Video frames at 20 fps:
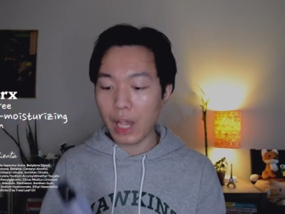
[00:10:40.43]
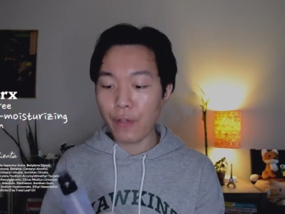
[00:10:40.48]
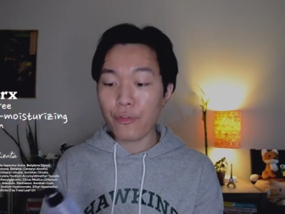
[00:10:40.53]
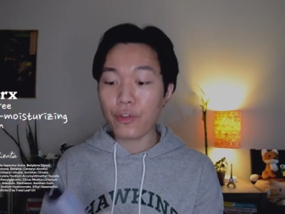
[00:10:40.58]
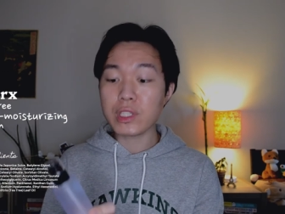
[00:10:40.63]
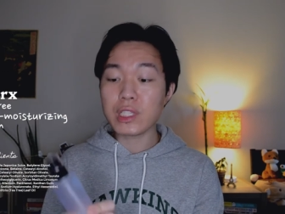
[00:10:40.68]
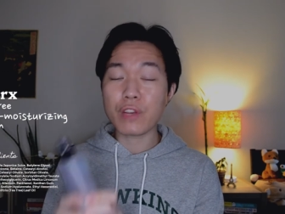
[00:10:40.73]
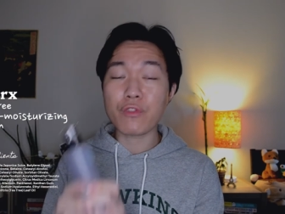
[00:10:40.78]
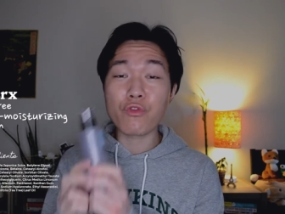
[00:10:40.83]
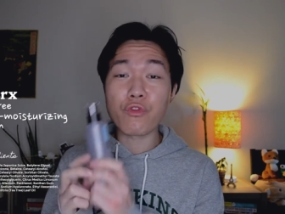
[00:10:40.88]
At
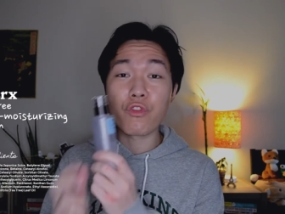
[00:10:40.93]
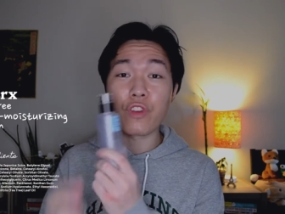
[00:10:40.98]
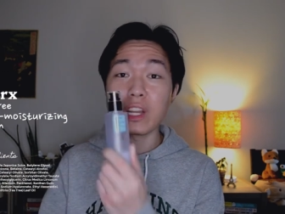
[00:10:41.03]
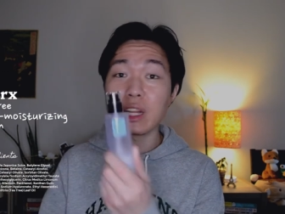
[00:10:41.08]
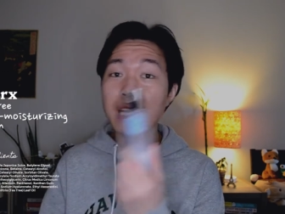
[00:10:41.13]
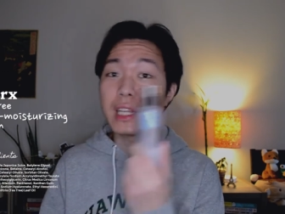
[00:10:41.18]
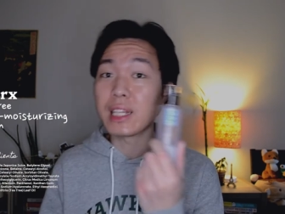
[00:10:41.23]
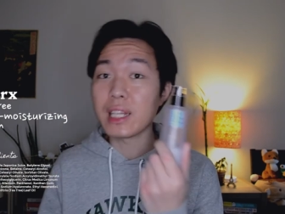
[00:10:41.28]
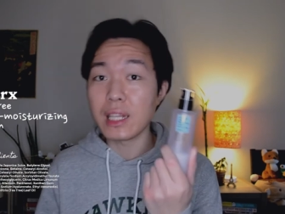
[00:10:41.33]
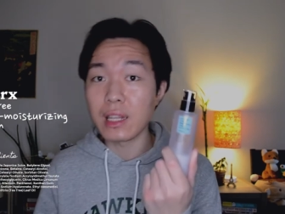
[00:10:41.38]
first, I
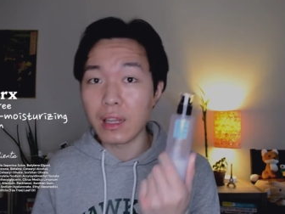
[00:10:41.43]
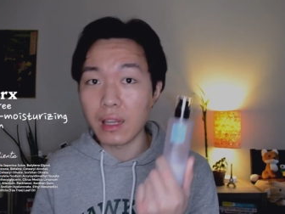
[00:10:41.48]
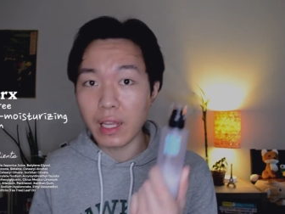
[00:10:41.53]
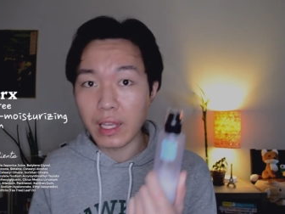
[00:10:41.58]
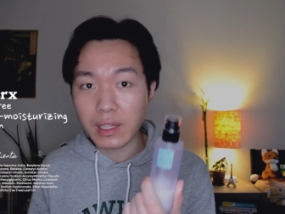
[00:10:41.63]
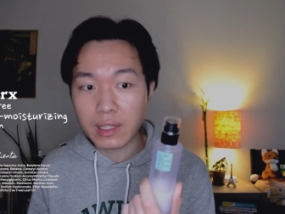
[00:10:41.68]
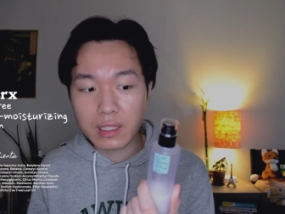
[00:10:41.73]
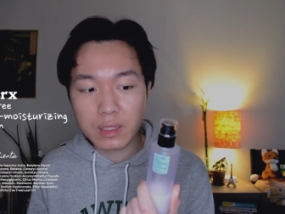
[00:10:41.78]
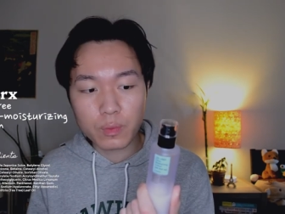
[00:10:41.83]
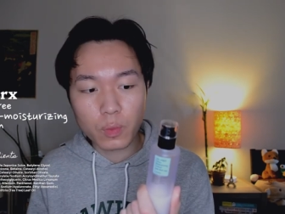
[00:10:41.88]
really didn't
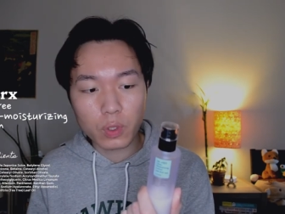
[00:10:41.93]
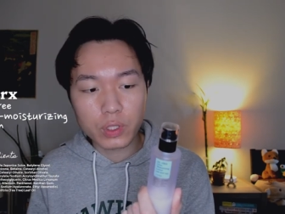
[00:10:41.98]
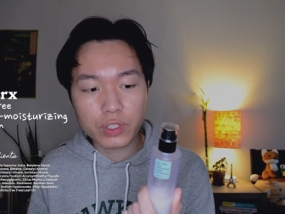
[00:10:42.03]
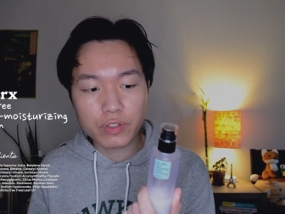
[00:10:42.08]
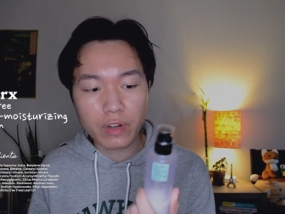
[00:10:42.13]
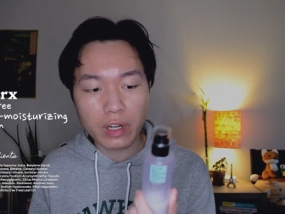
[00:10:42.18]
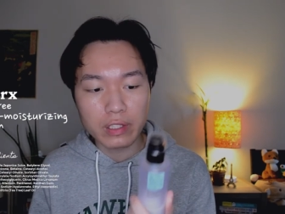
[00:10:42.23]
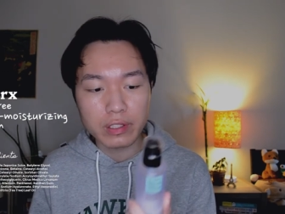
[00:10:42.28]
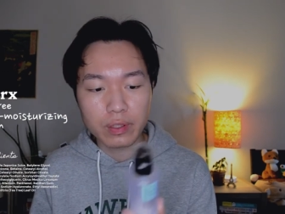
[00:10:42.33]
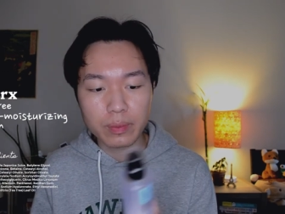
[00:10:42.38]
like this
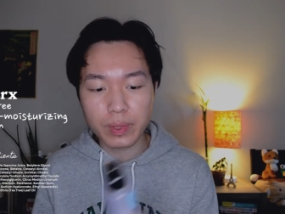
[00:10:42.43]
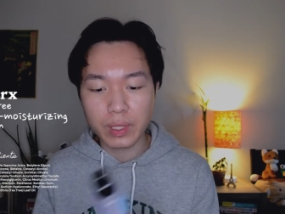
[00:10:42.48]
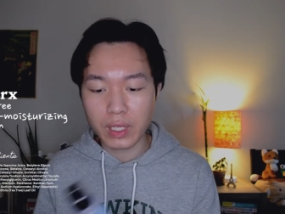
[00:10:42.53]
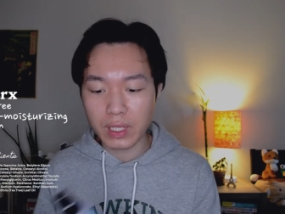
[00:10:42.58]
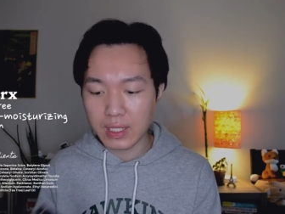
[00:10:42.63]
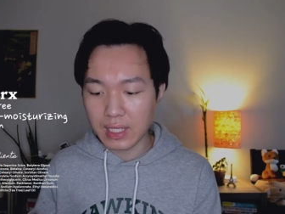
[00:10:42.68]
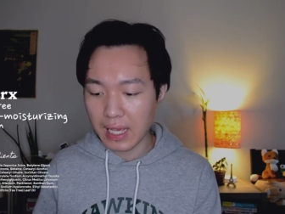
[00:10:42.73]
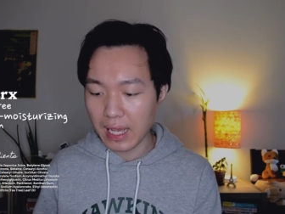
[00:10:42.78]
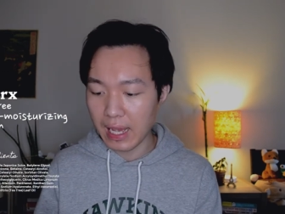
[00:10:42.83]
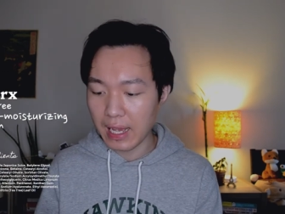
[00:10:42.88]
moisturizer
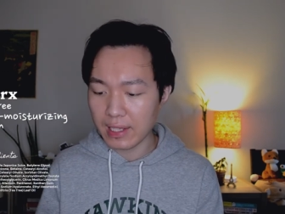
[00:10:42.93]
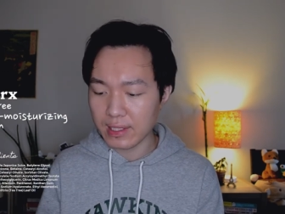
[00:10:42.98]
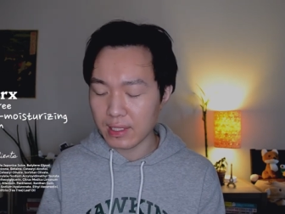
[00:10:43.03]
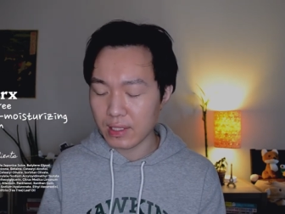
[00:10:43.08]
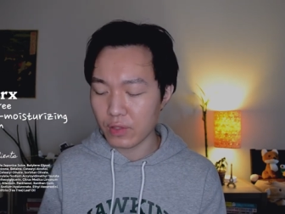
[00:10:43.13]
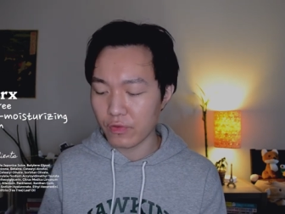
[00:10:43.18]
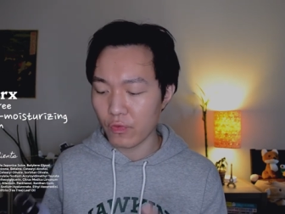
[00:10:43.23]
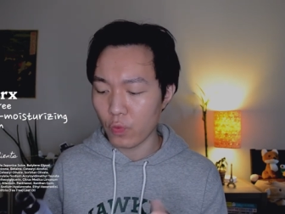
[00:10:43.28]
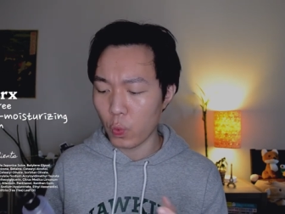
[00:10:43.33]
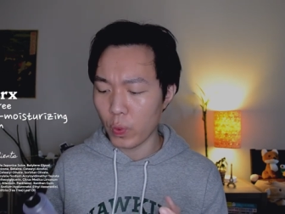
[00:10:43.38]
because it has
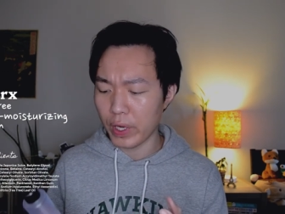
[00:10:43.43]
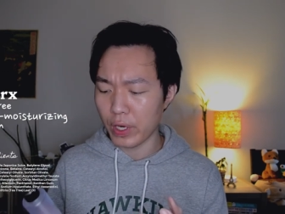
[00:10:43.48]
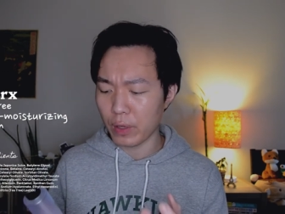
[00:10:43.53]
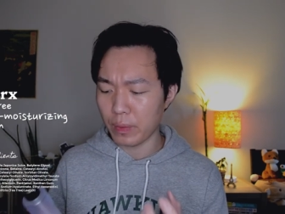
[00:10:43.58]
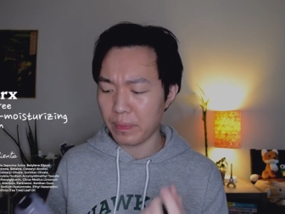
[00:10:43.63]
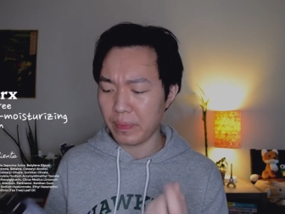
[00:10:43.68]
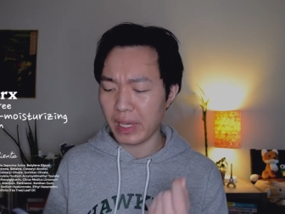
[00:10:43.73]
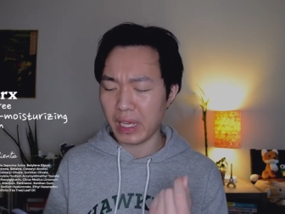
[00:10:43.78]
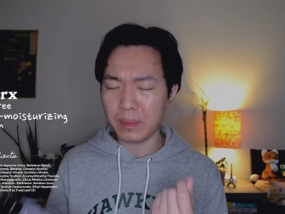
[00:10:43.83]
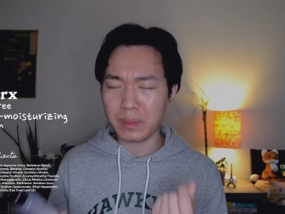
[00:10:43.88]
this
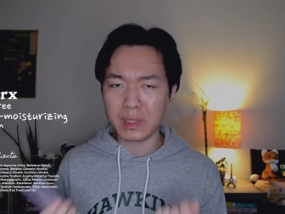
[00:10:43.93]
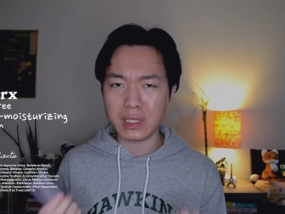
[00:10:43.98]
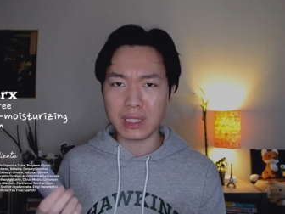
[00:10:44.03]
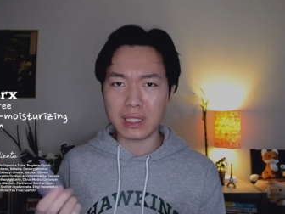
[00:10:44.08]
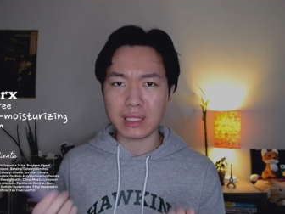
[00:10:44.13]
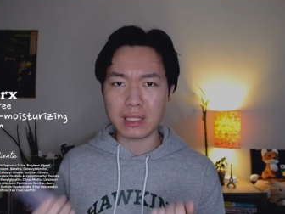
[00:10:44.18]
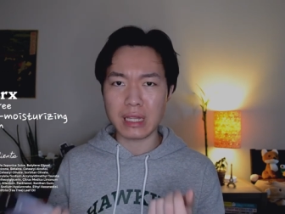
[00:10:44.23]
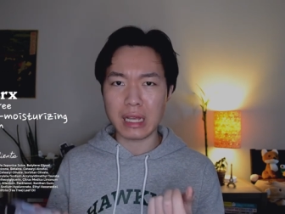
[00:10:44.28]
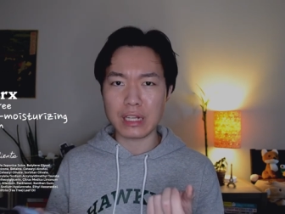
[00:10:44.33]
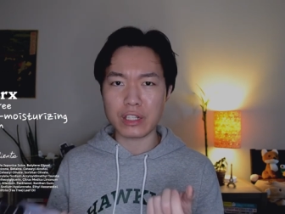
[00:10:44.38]
weird Pepsi
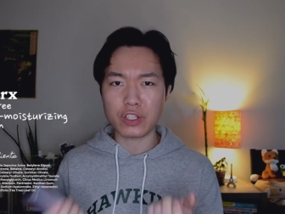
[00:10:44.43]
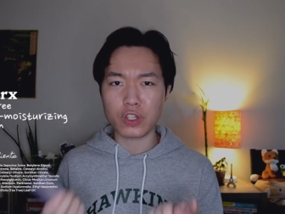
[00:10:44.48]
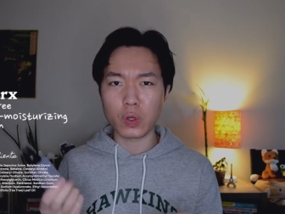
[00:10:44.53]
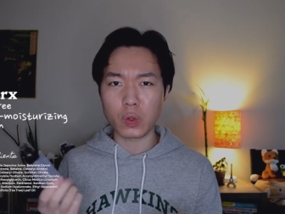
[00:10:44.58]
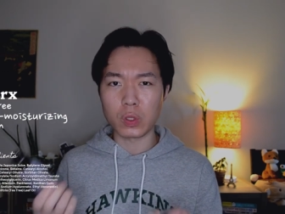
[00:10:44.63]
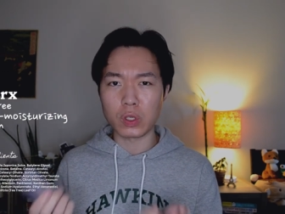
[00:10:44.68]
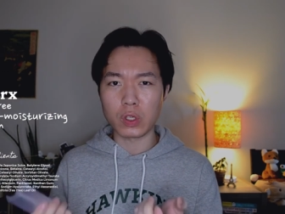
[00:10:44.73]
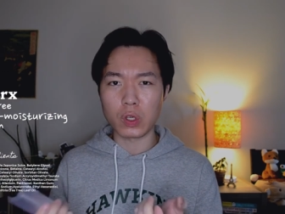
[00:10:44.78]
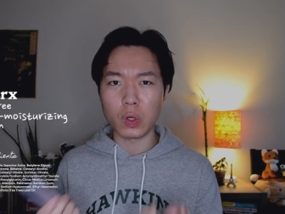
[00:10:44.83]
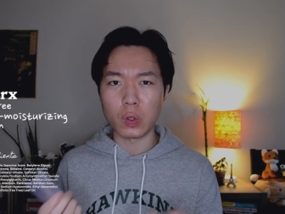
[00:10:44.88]
/
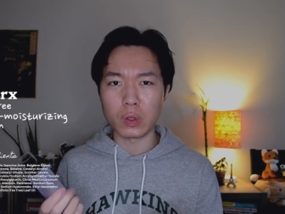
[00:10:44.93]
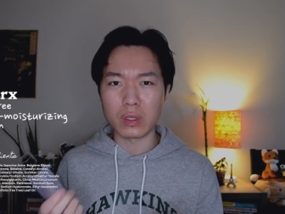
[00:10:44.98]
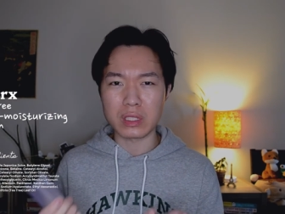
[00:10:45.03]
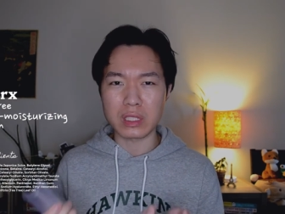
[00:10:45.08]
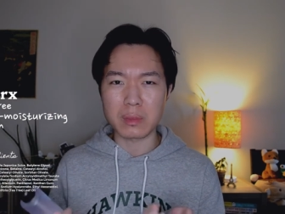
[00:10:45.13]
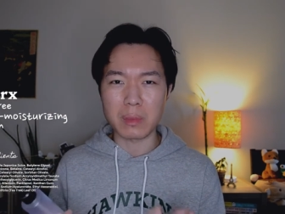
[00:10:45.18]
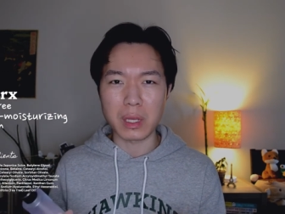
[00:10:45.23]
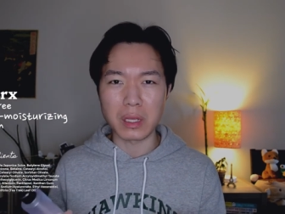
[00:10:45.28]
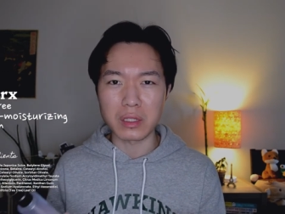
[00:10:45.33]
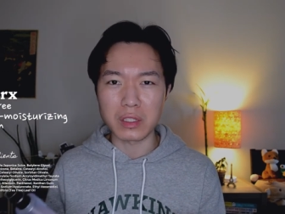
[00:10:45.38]
Coca-Cola
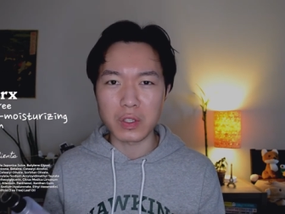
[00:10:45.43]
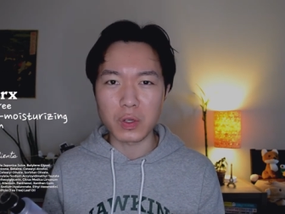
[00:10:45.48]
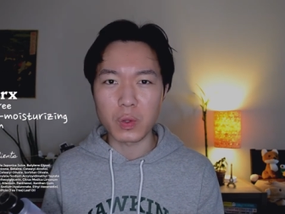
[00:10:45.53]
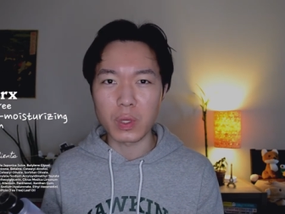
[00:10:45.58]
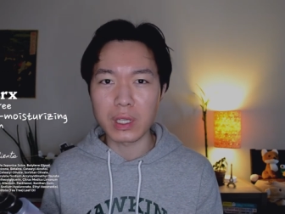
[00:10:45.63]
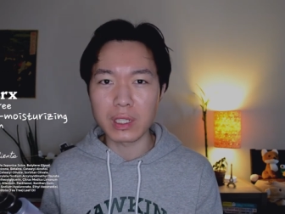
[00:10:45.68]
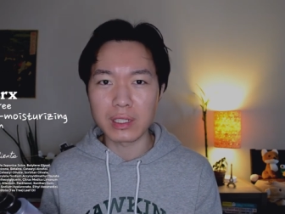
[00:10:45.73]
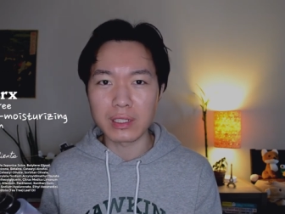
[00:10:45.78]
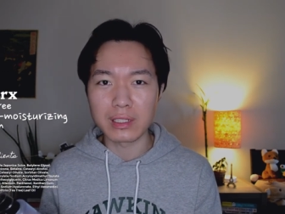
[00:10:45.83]
smell to it.